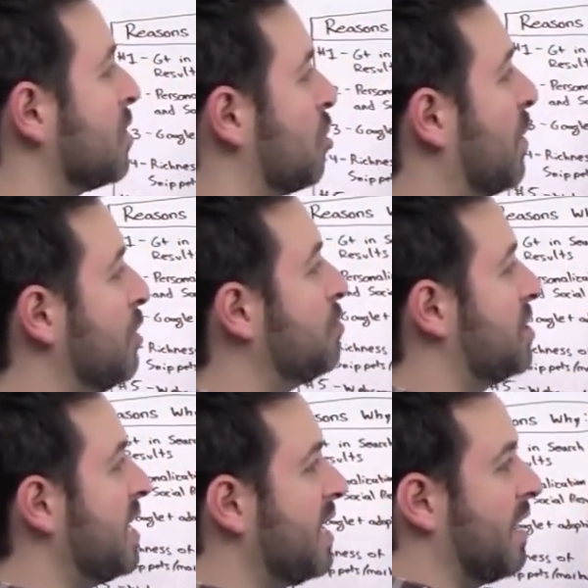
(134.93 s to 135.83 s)
So what you
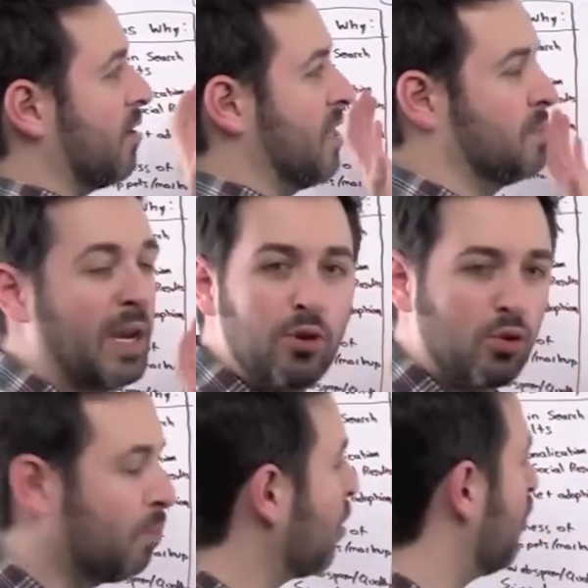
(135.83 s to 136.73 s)
see here is my
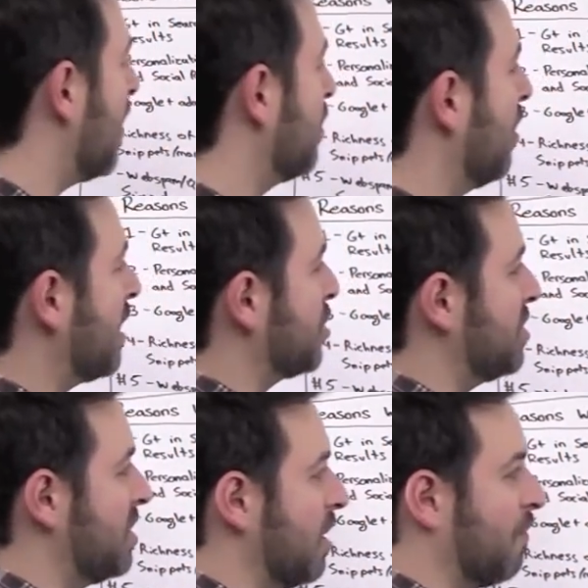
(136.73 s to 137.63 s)
Google profile. You'll actually
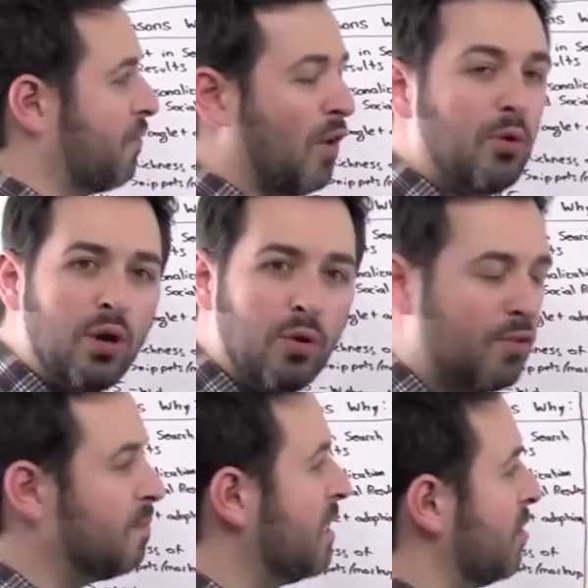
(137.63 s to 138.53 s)
see a photo
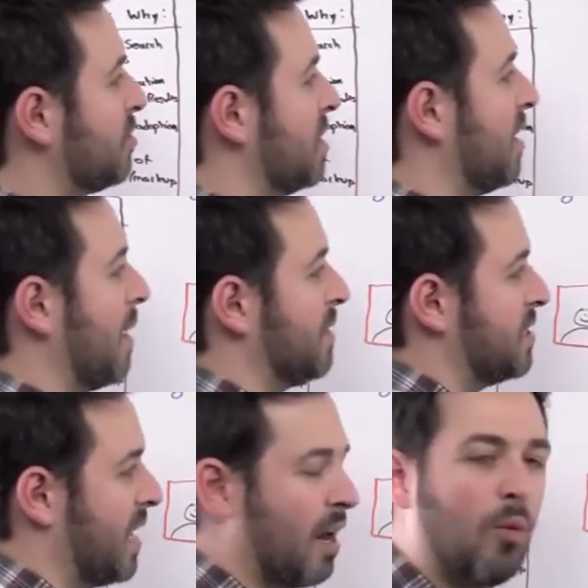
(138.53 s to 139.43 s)
of me. You see that I'm in
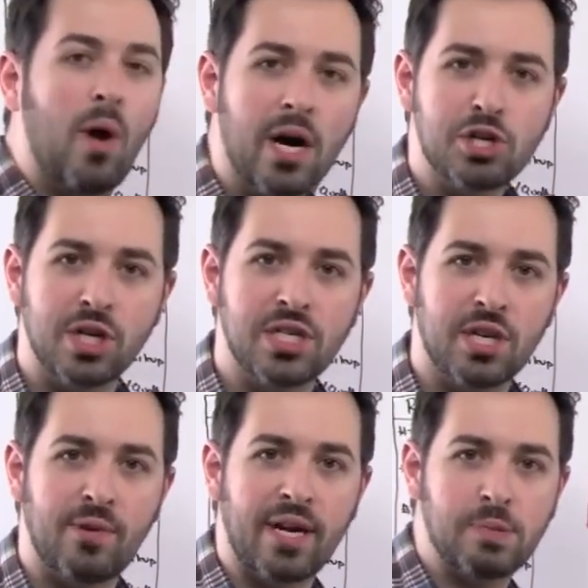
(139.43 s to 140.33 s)
Seattle,
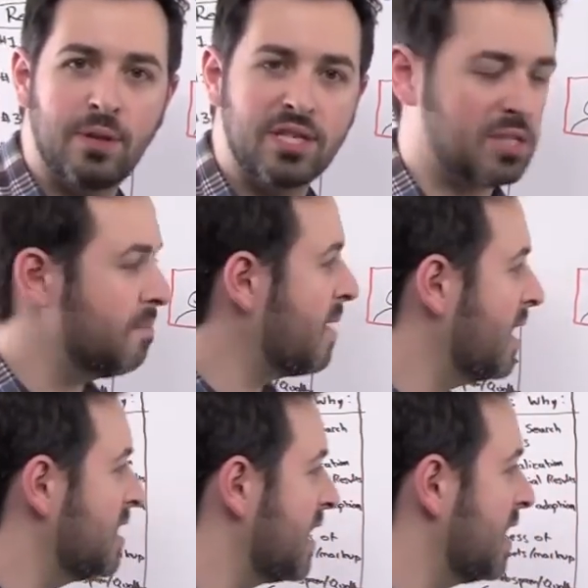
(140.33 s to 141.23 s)
Washington, right? It's pulling some
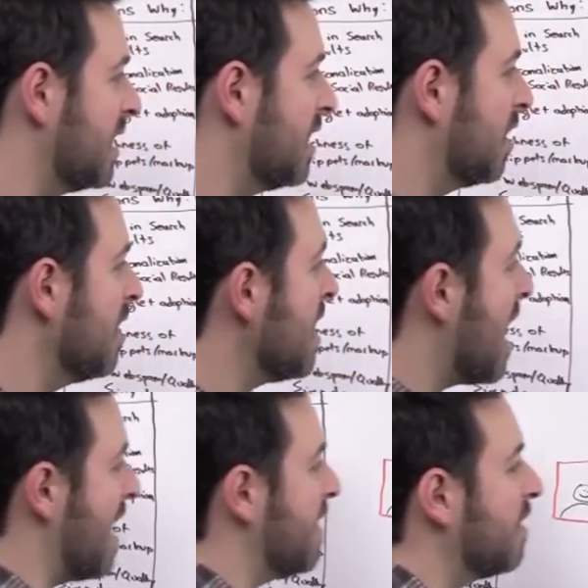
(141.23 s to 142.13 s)
metadata in here.
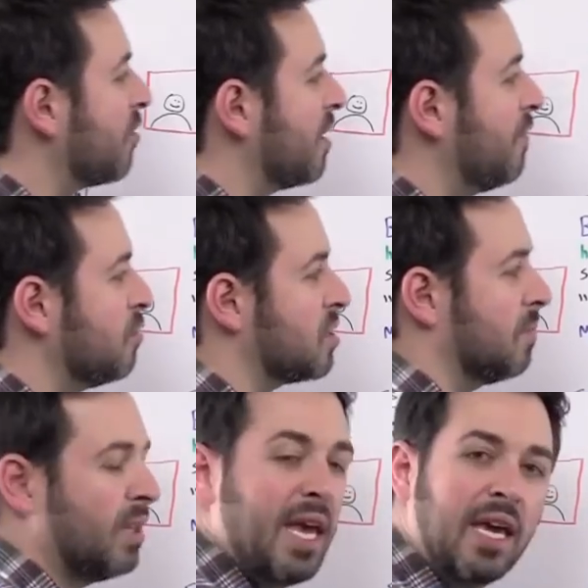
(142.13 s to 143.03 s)
And then they'll give you
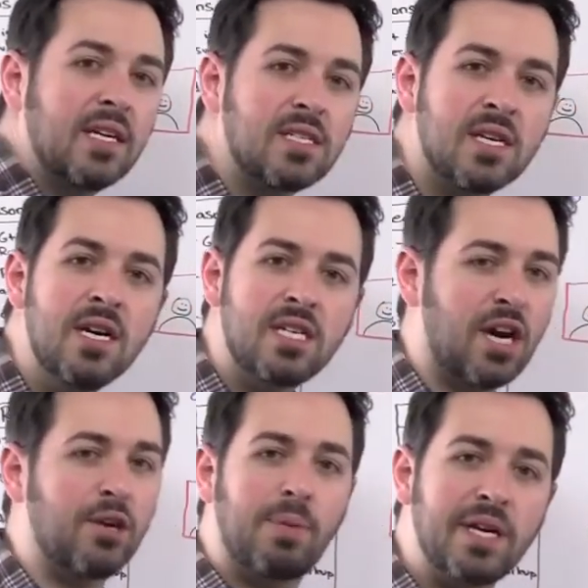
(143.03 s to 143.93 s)
some links to
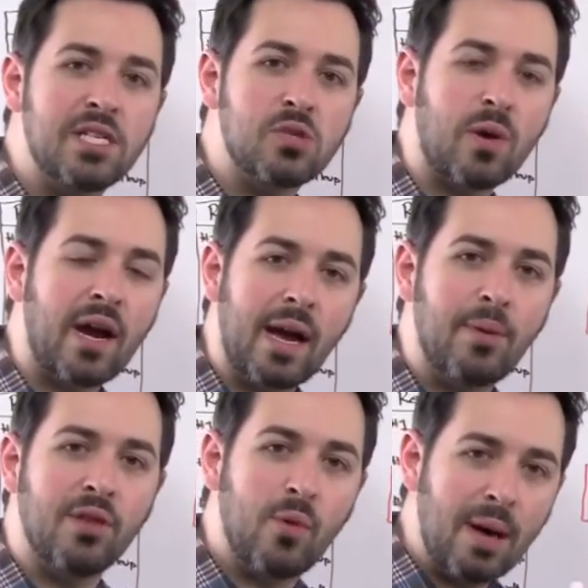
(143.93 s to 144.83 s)
other places where I am
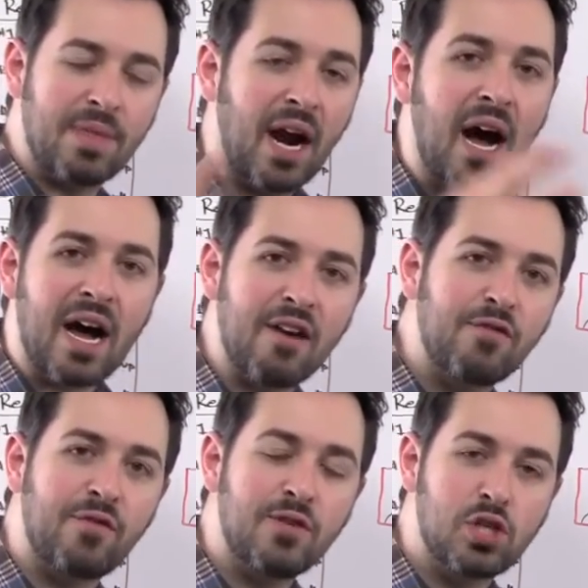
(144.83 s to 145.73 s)
on the web that
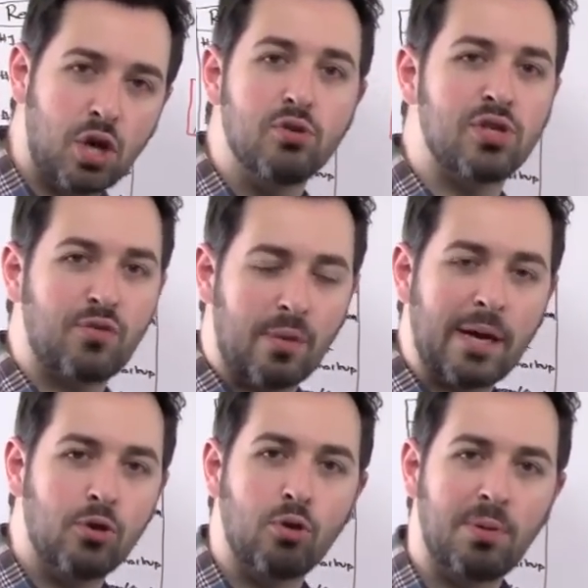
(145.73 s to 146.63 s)
I've chosen for
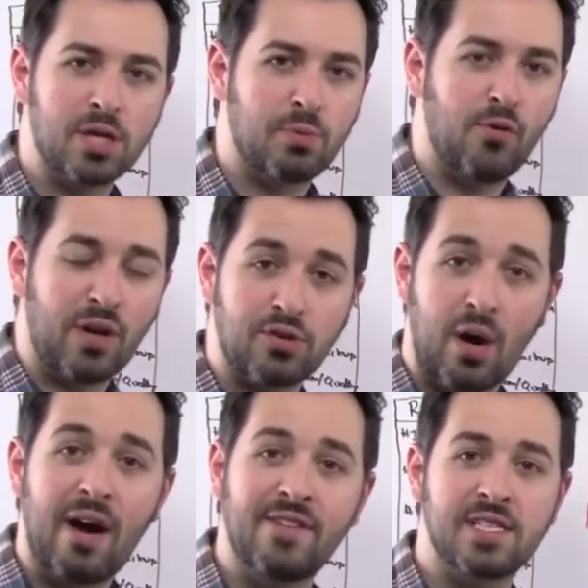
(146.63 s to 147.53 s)
my Google Plus profile. So
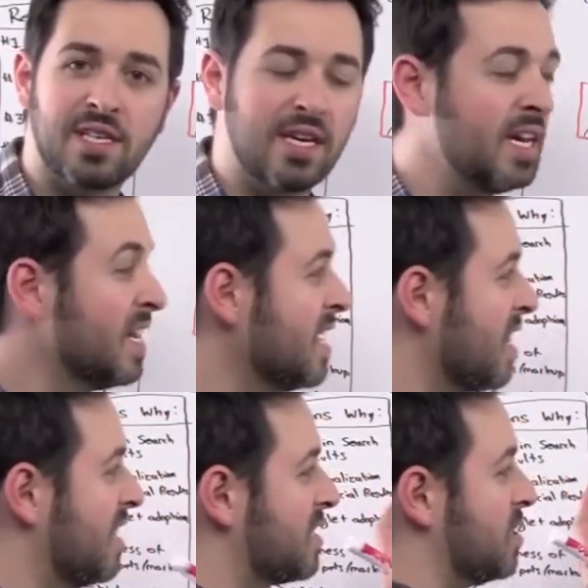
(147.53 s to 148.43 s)
obviously,
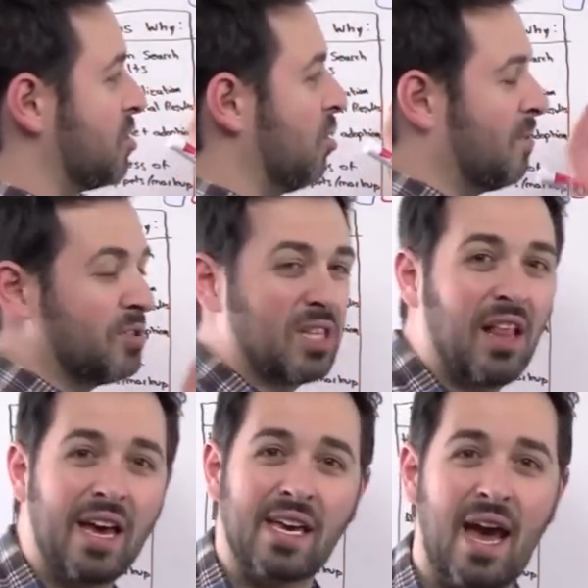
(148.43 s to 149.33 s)
this is almost
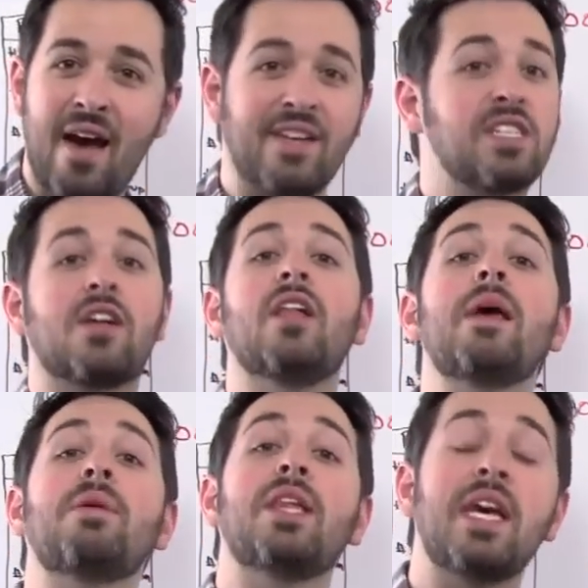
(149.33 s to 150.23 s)
like having to
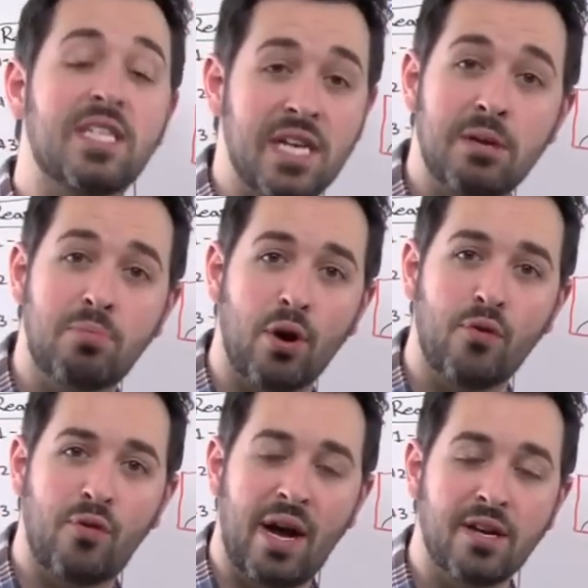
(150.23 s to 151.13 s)
claim a LinkedIn
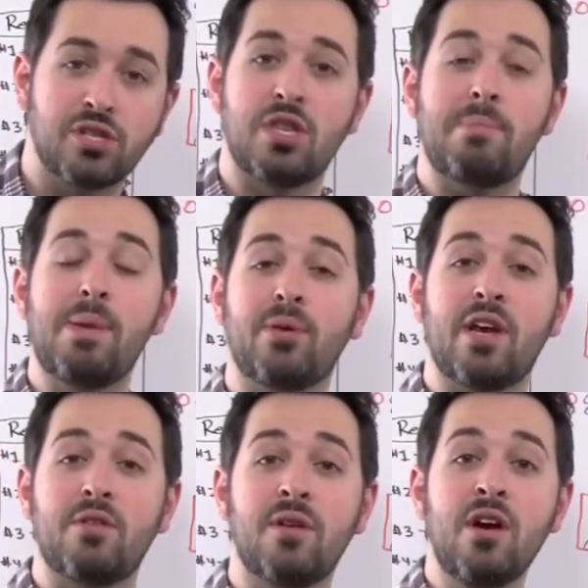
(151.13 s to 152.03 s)
profile so that people
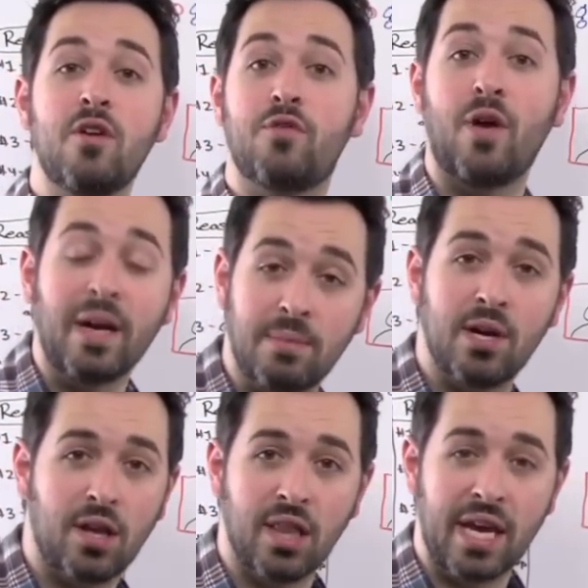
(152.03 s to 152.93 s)
can find
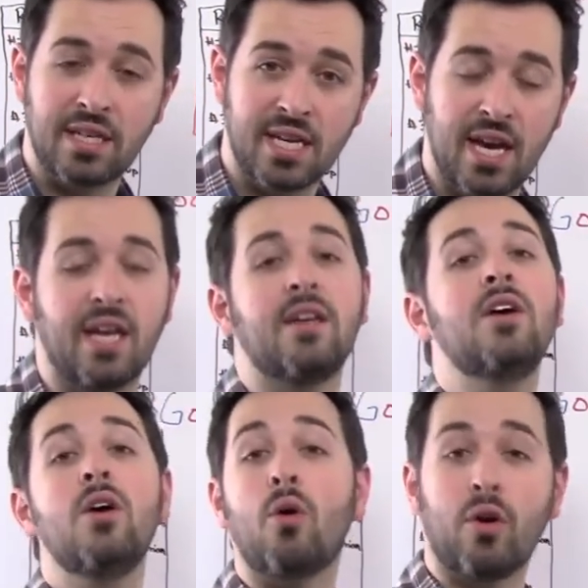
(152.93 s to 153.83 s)
me on LinkedIn,
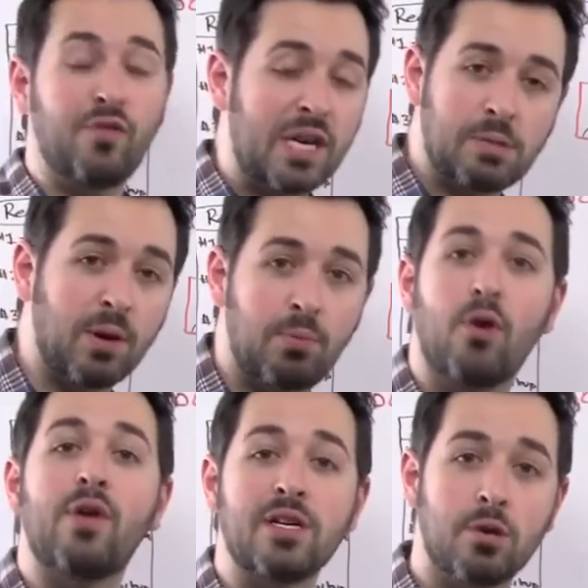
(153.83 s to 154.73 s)
or a Facebook
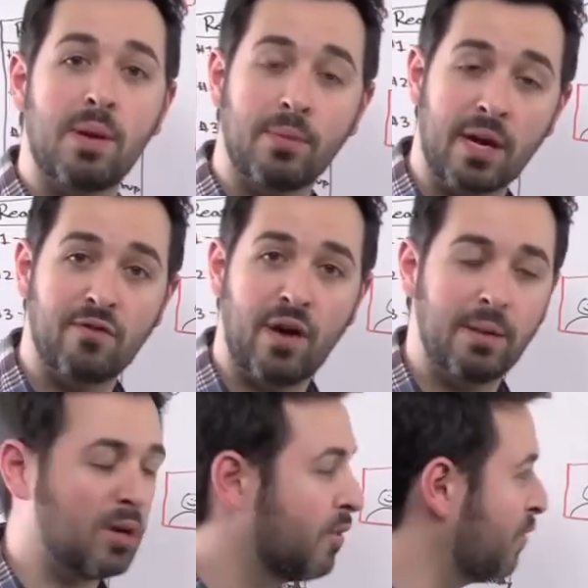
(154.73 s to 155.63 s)
profile so people can
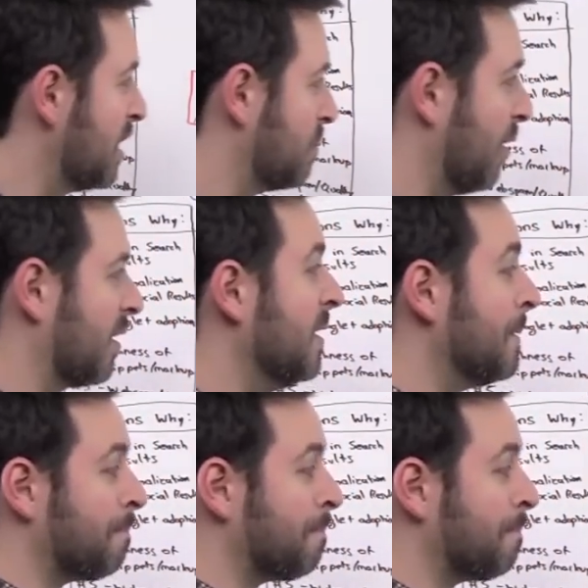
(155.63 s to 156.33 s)
find me on Facebook.